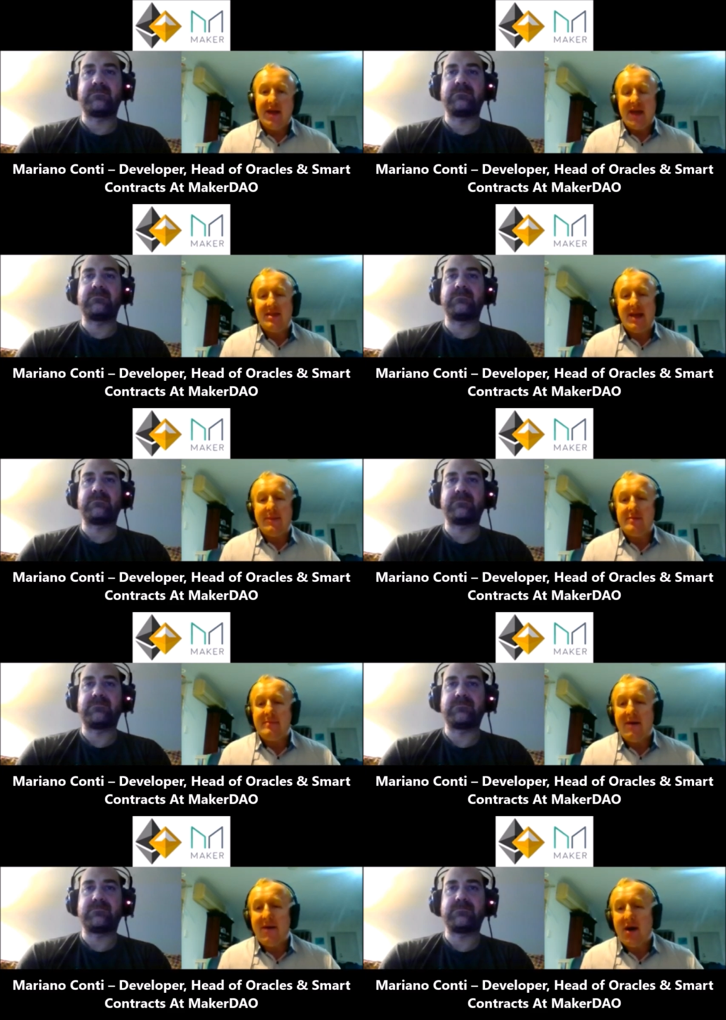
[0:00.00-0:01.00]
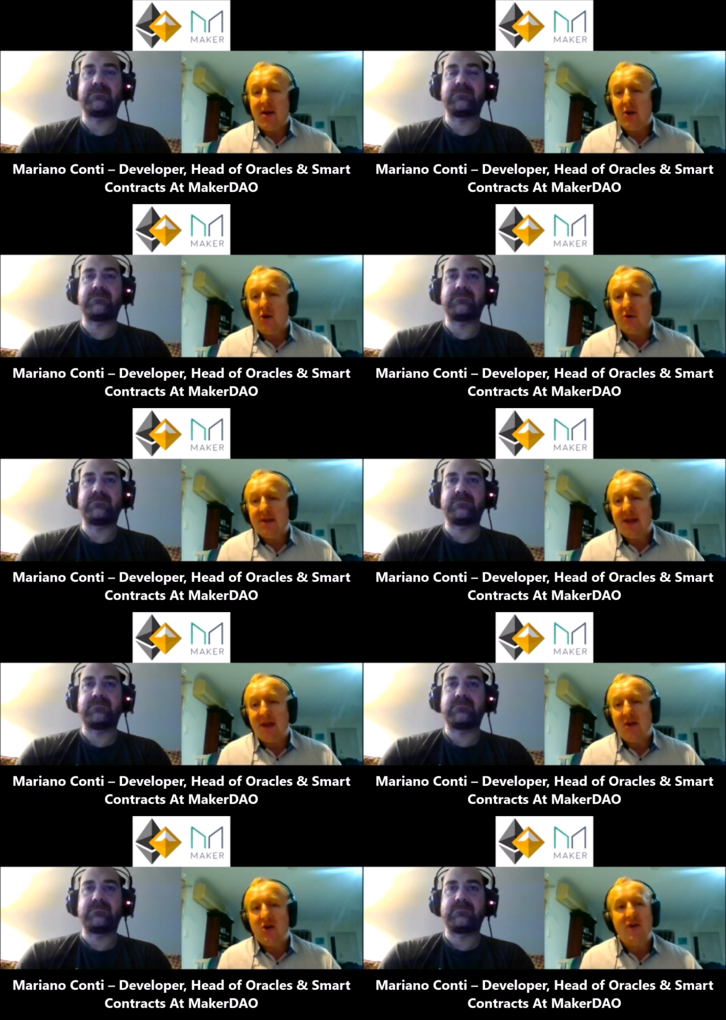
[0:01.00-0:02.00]
Speaker 1: His name is Mariano
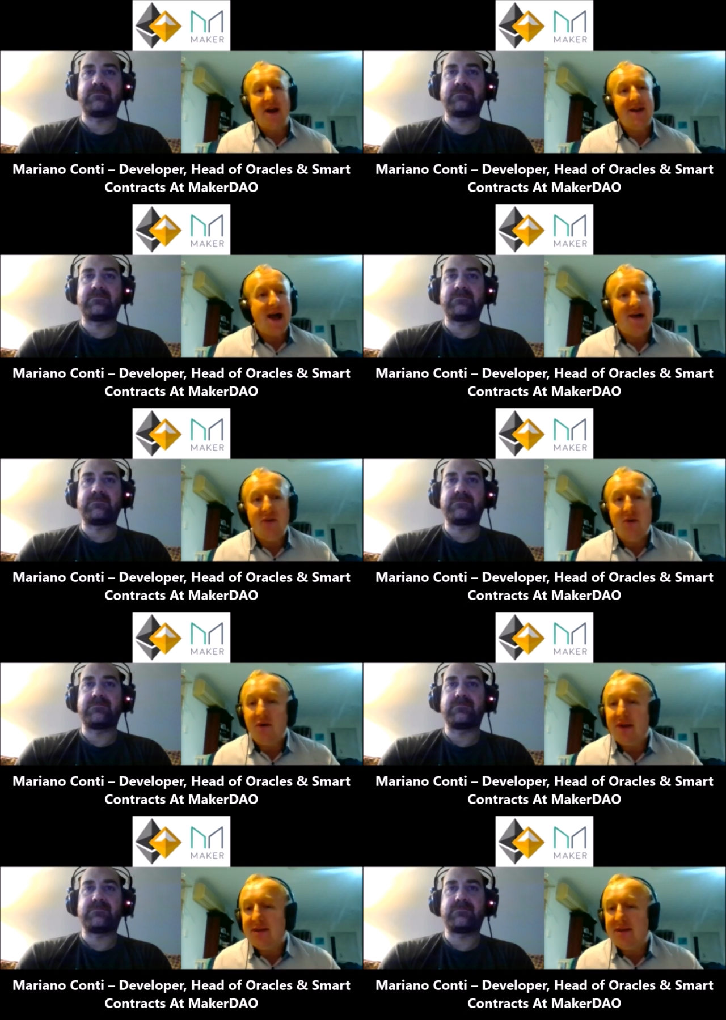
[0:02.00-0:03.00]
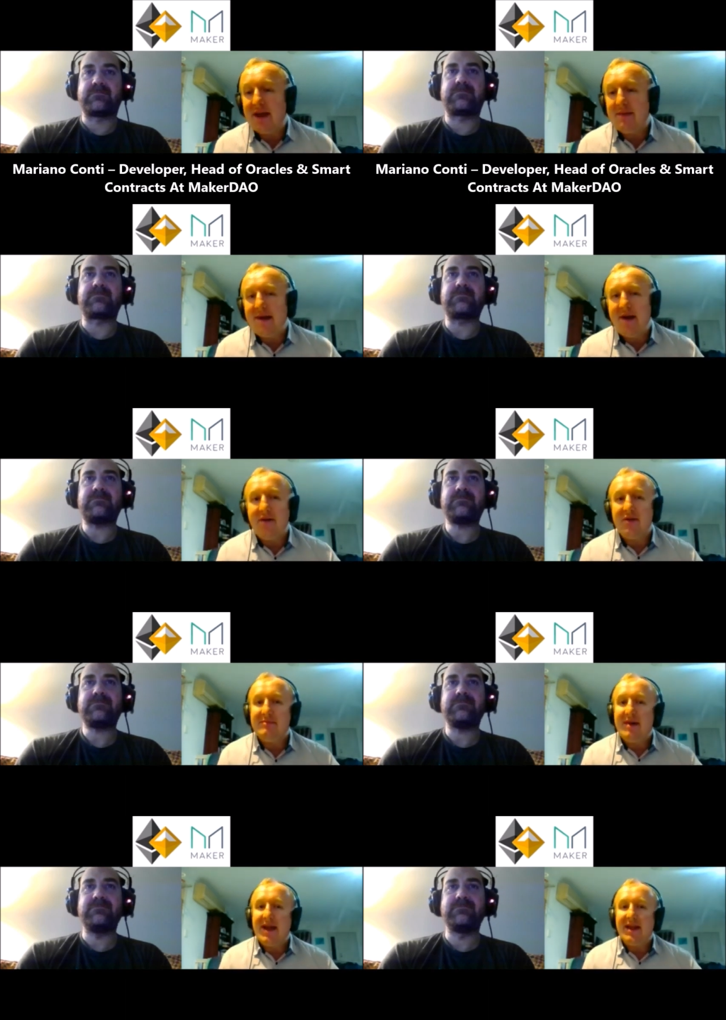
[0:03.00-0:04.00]
Conti. Great to have you on here today,
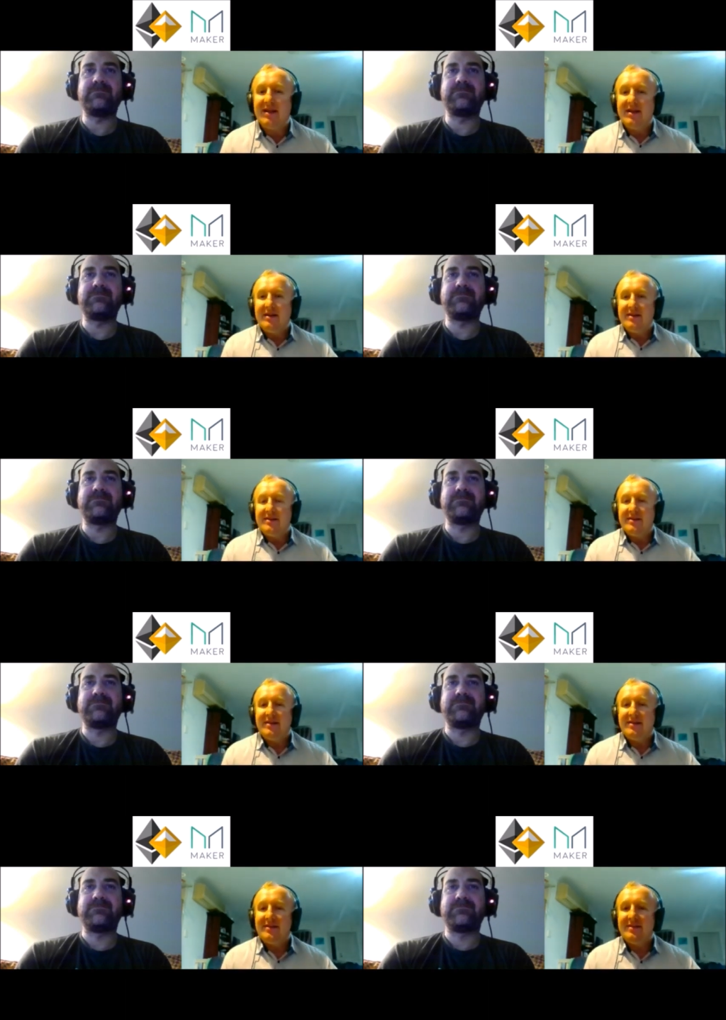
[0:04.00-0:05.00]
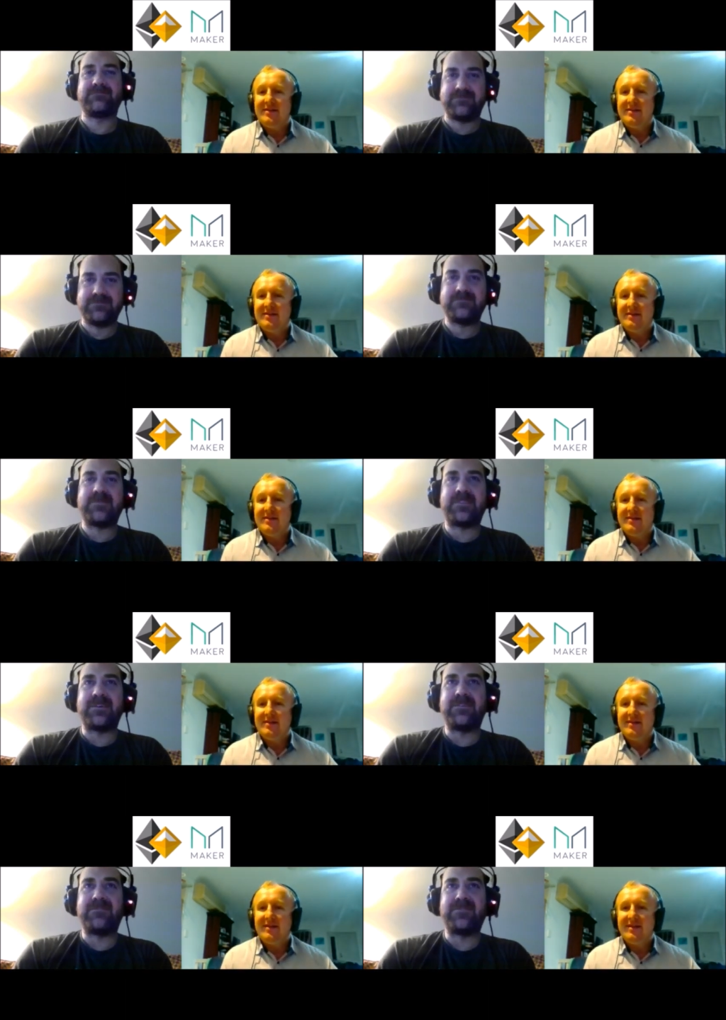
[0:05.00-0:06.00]
Marian, mate.
Speaker 2: Thank
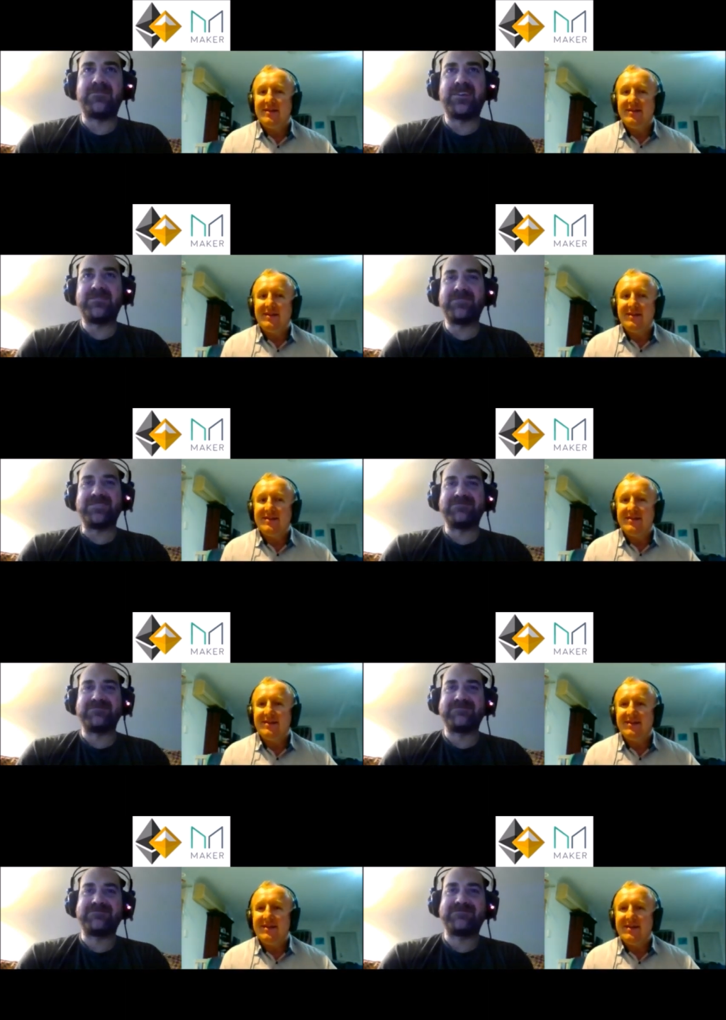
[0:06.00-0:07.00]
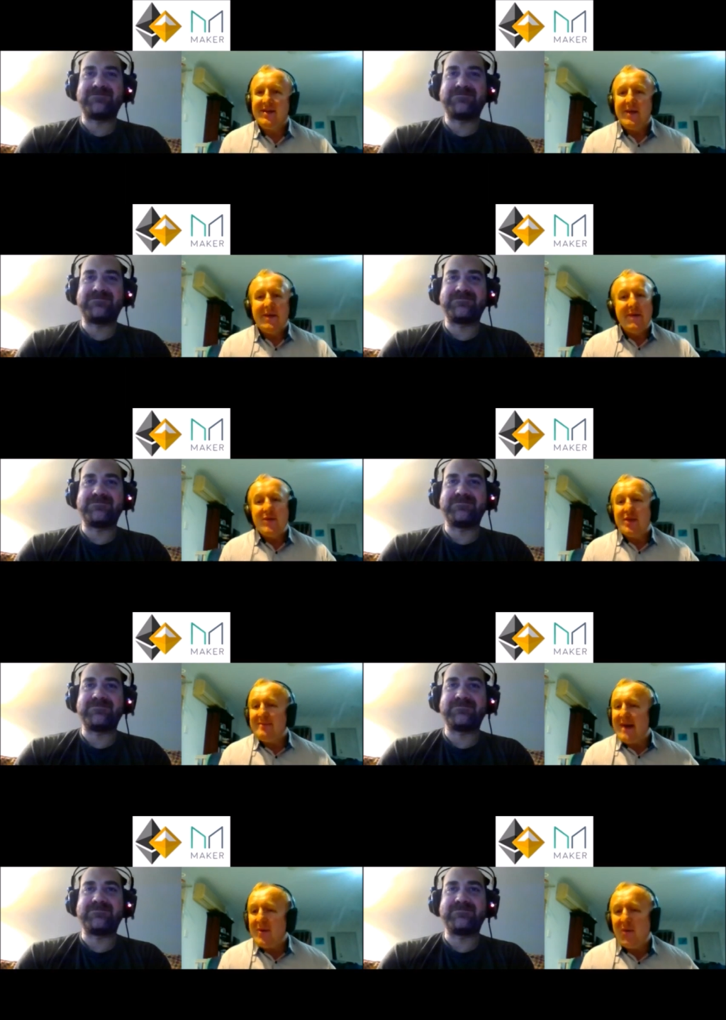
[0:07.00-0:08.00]
you for inviting me.
Speaker 1: So
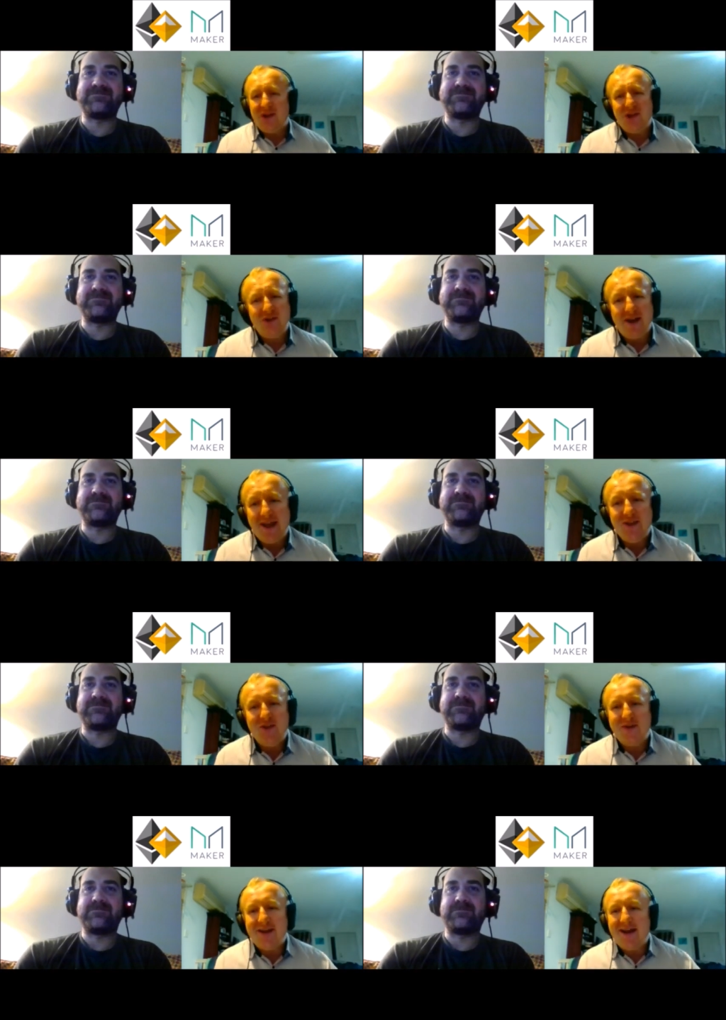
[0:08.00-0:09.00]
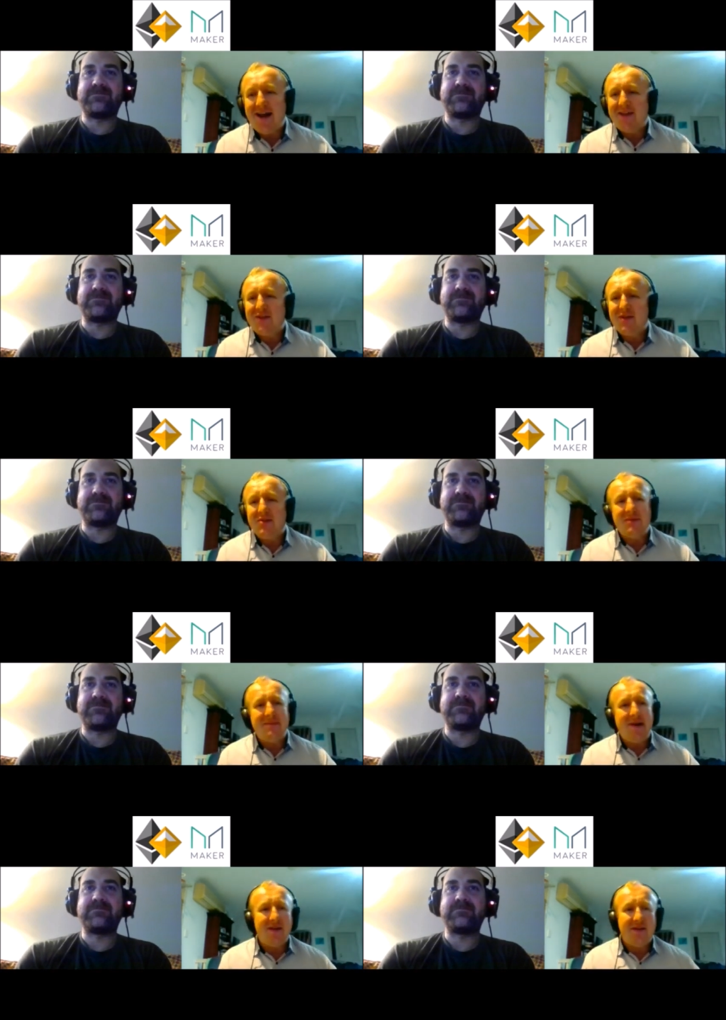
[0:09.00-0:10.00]
Marian, we'll get straight into it, hey? So
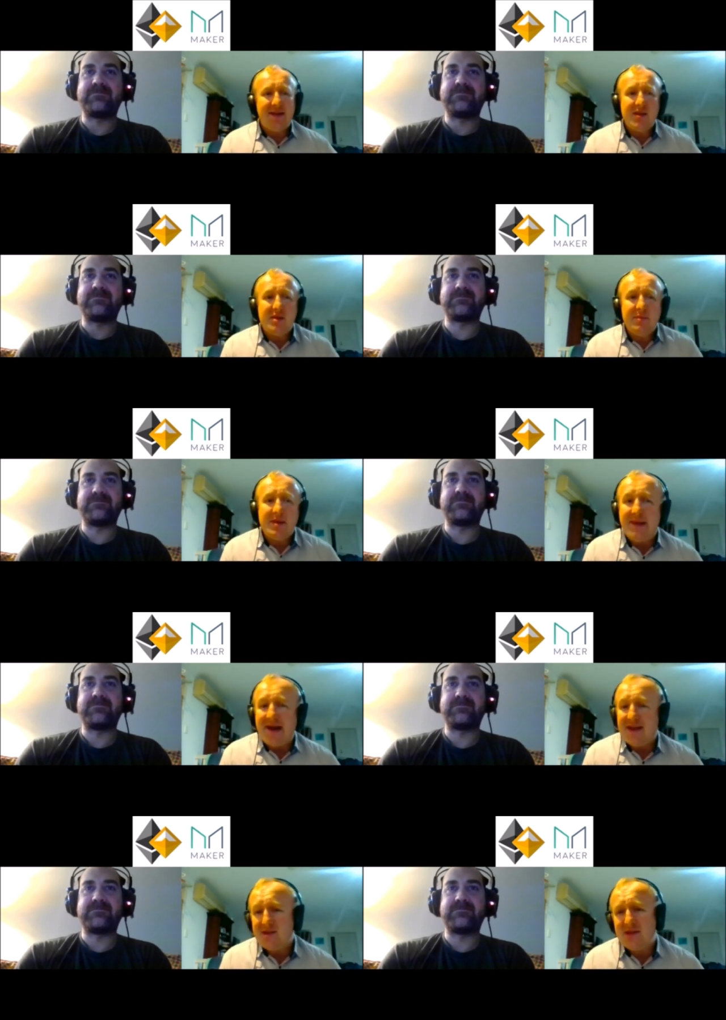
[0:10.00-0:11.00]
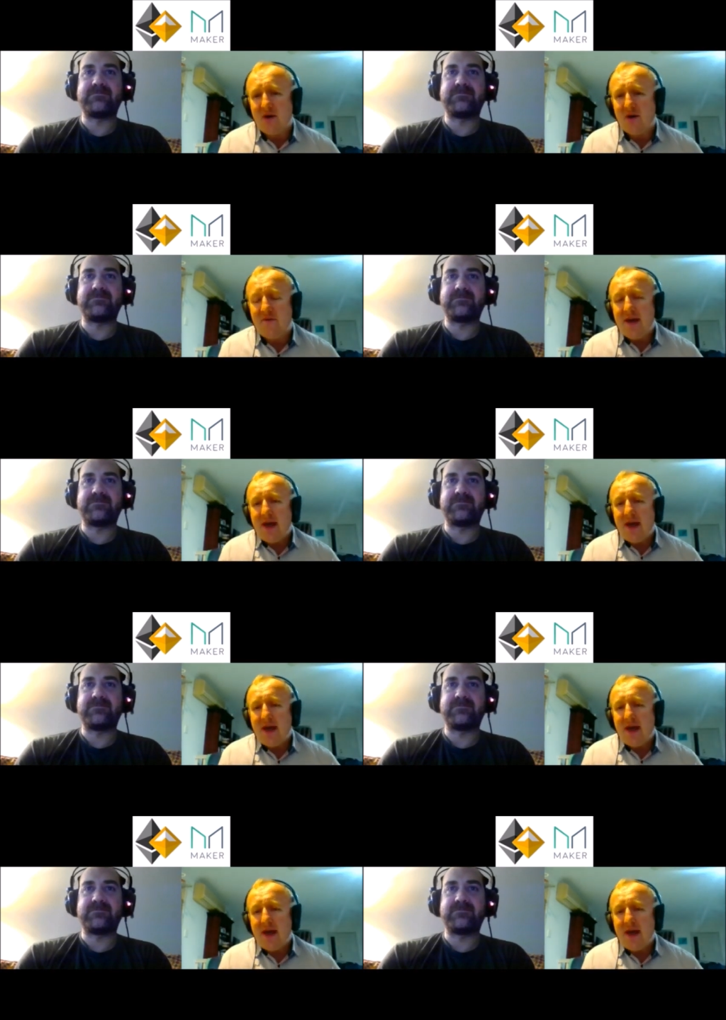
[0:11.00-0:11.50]
Marian, tell us a bit about yourself